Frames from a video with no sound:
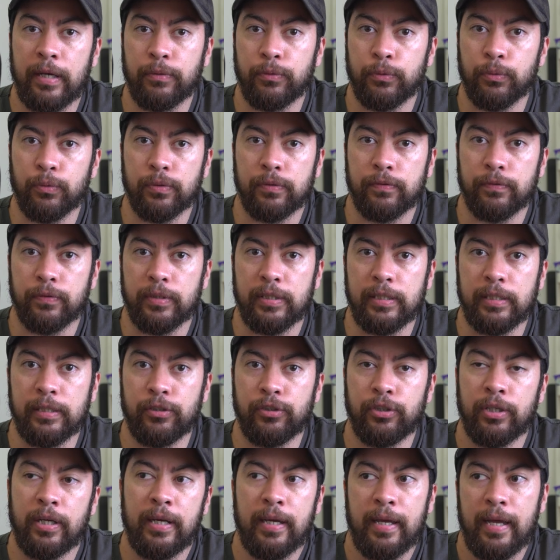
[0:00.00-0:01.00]
outdoors
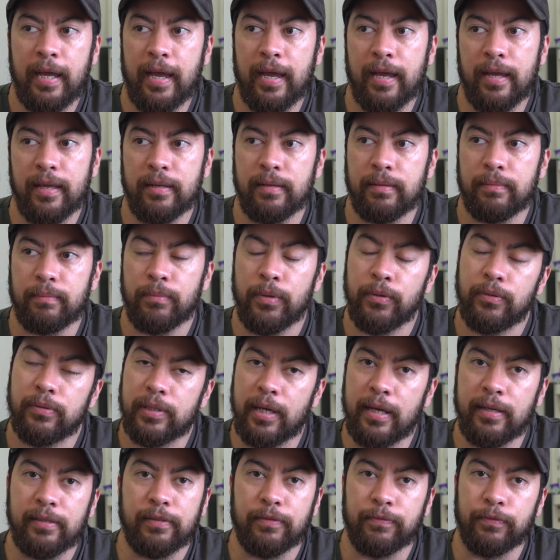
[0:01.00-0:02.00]
footage and most
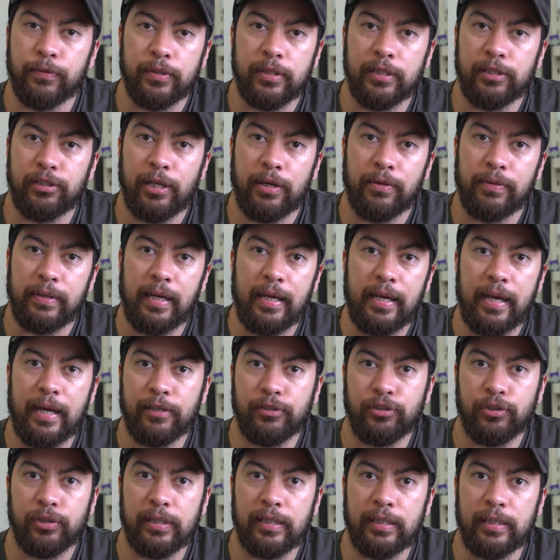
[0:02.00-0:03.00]
kinds of footage out there
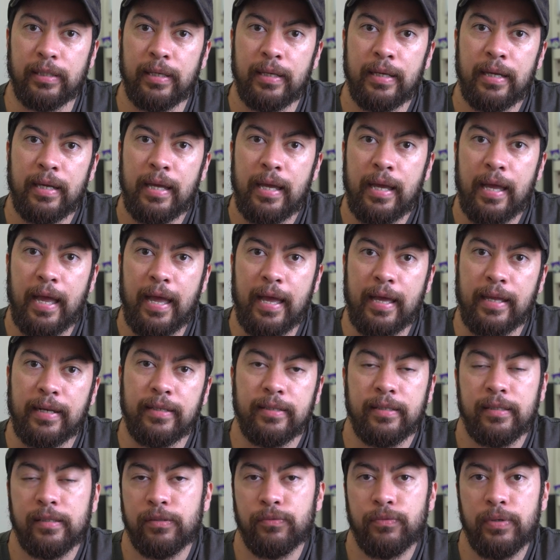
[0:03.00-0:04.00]
actually, and
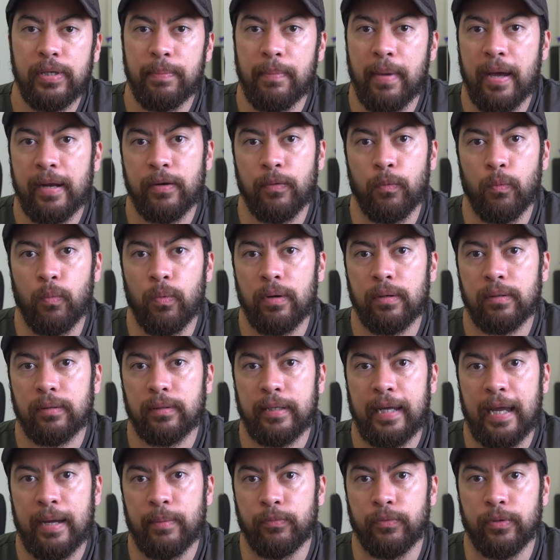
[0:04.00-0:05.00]
it doesn't really matter what
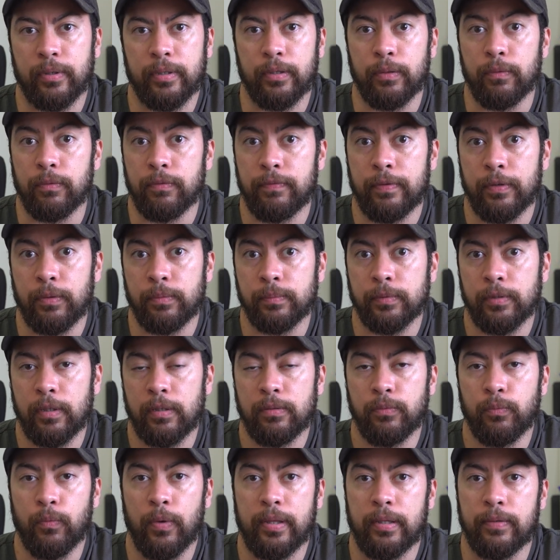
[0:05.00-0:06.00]
camera you filmed
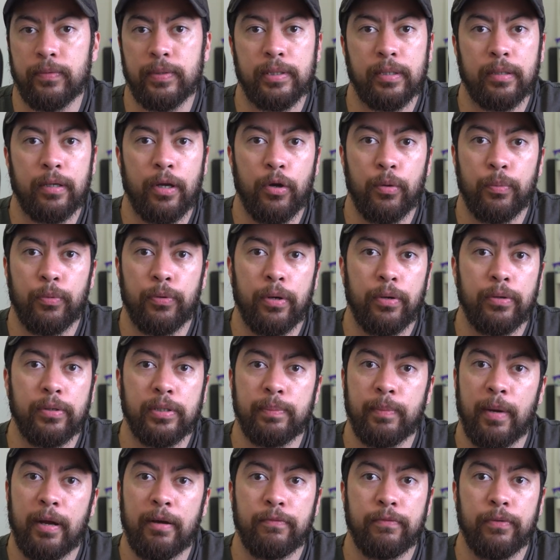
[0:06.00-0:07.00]
on, whether it's a GoPro,
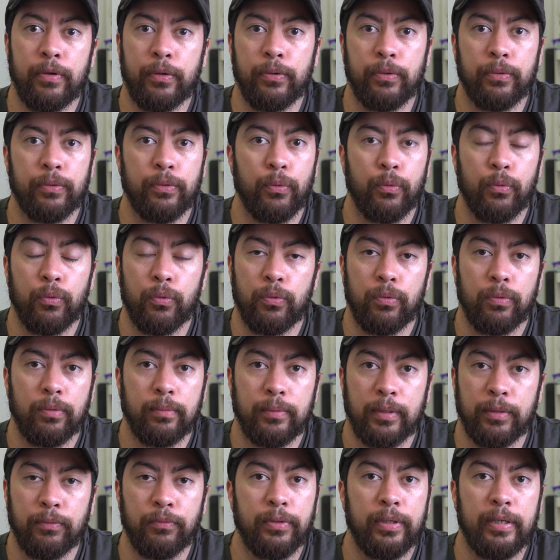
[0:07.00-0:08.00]
smartphone or
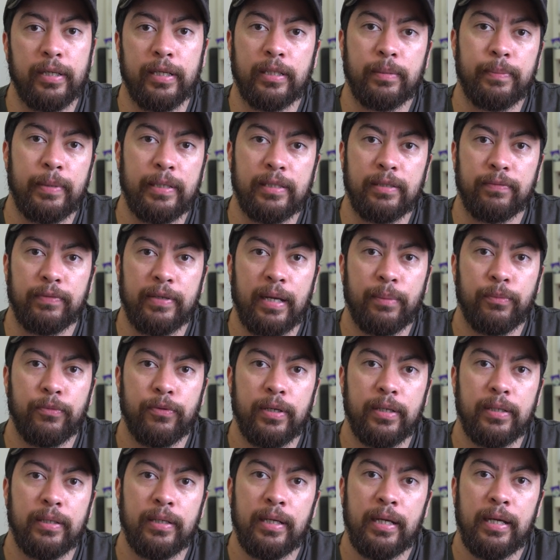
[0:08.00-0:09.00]
a really expensive
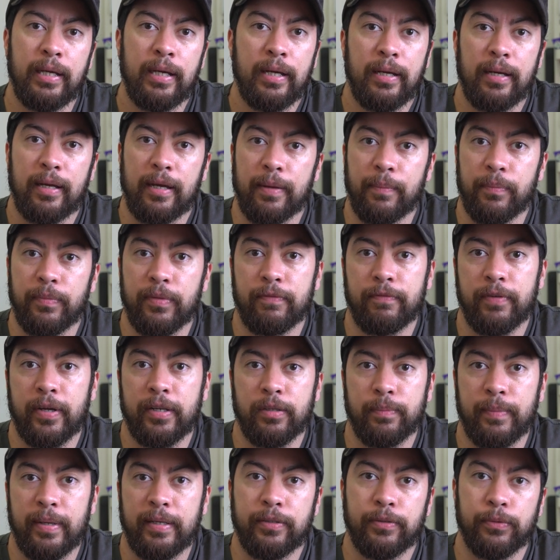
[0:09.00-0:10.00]
camera, um, the
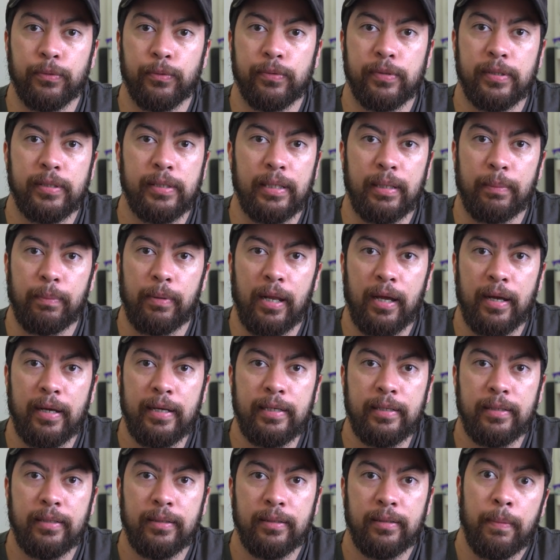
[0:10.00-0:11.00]
fundamentals still
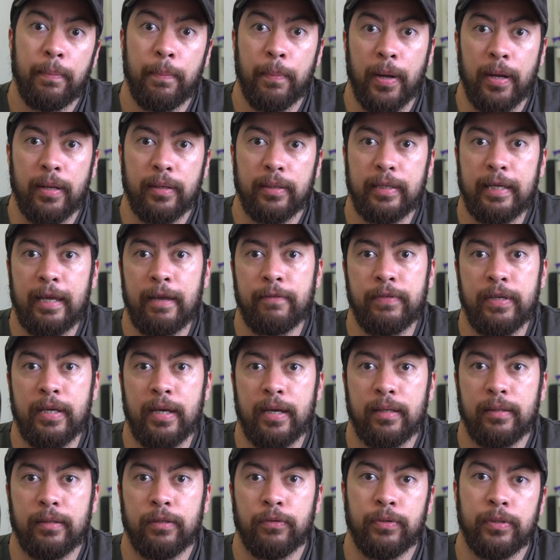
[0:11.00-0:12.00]
apply. But
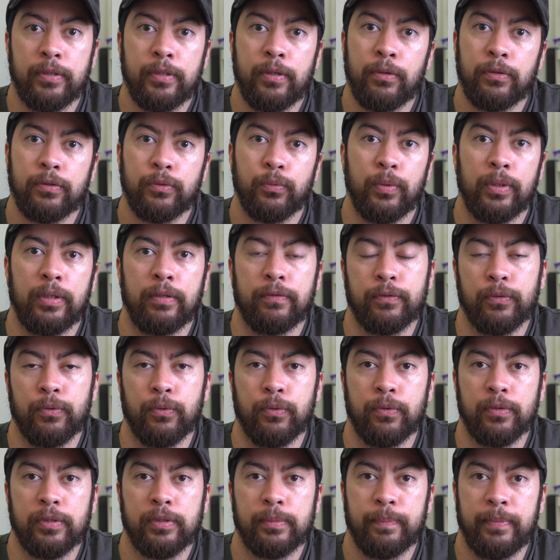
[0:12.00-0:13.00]
caveat, the results will of
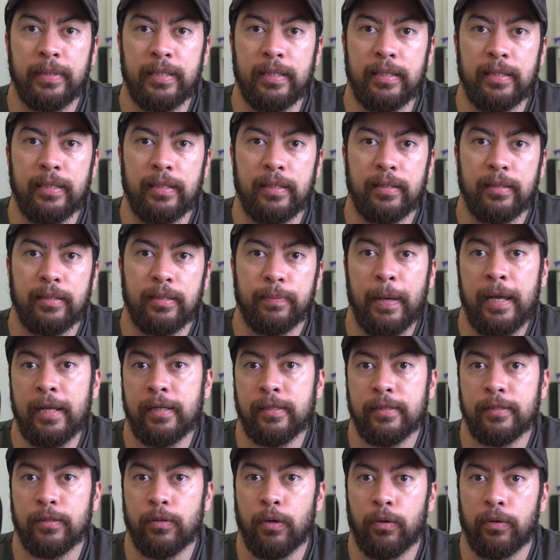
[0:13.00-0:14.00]
course be
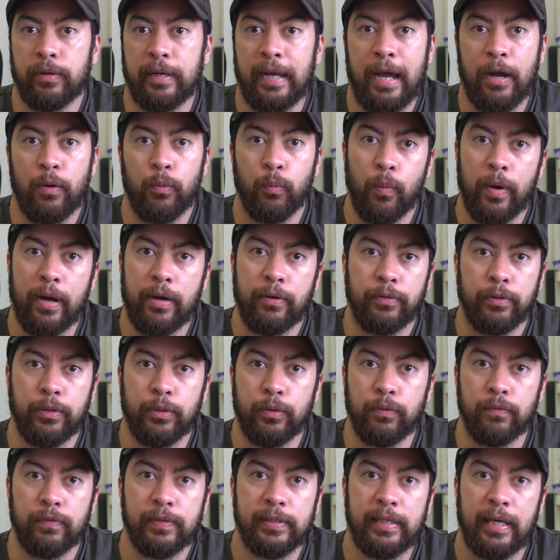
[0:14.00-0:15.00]
dependent on how well
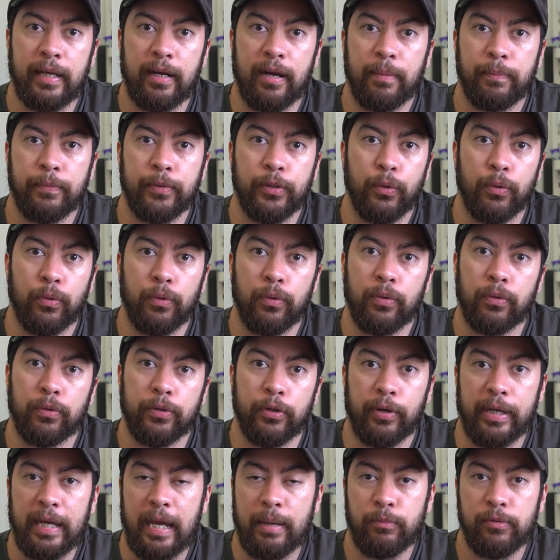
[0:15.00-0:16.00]
you've set up your,
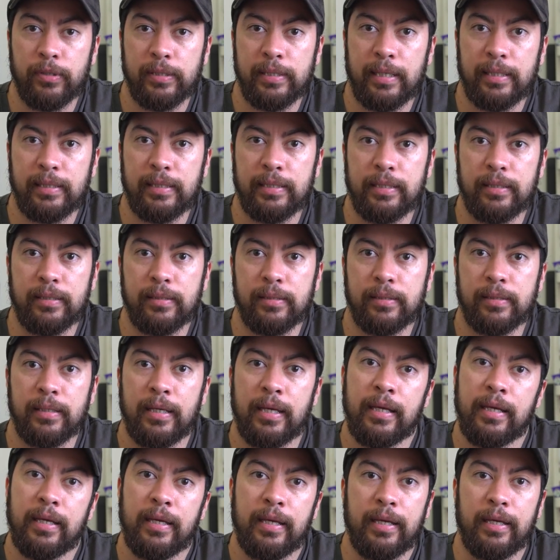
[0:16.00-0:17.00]
your camera settings
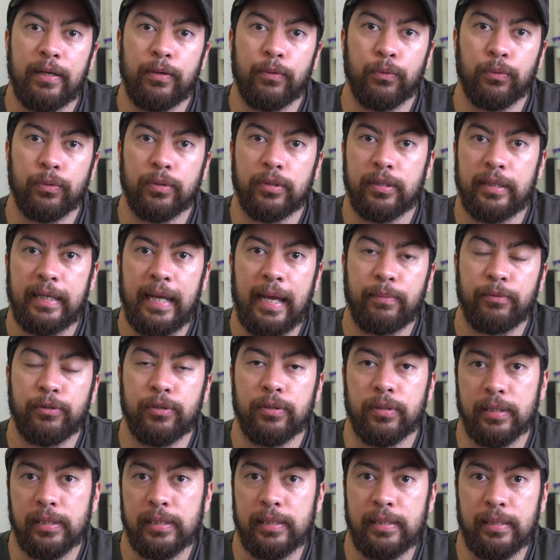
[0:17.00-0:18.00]
in order to capture
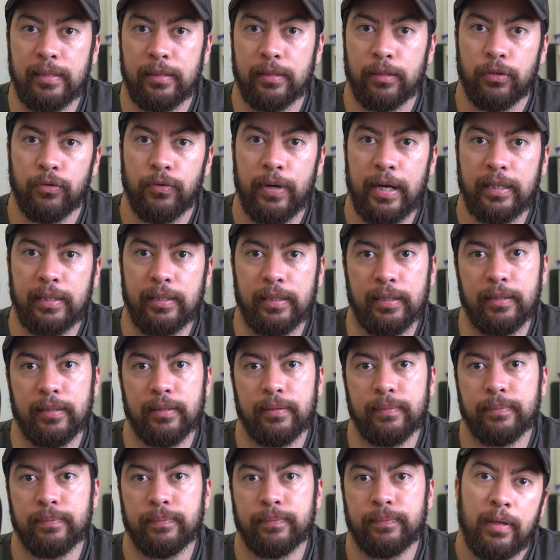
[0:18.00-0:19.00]
the scene correctly.
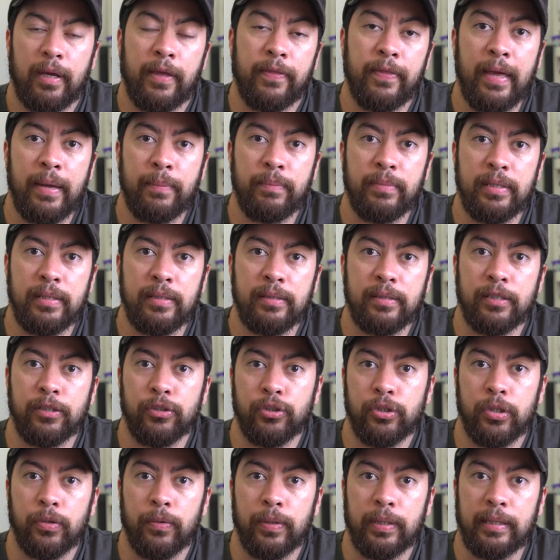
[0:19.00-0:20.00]
And that means
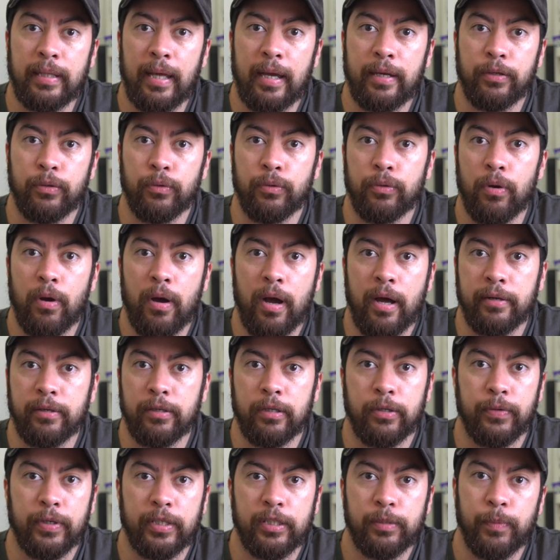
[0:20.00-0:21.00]
ensuring that you're not
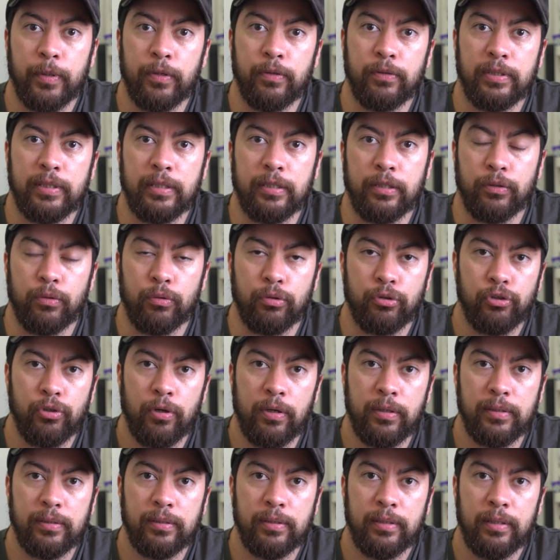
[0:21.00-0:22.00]
underexposing your
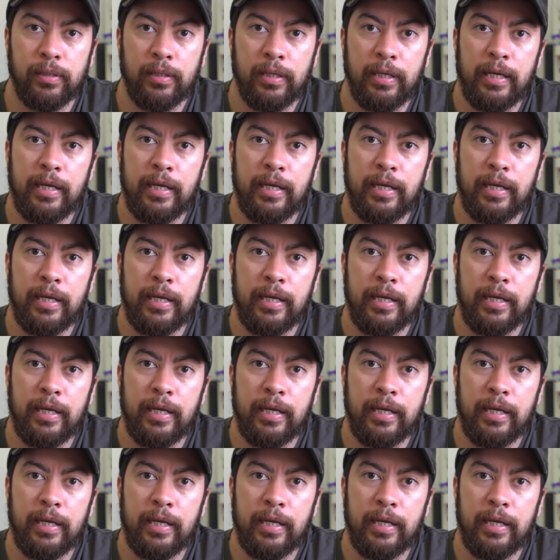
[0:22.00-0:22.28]
shots.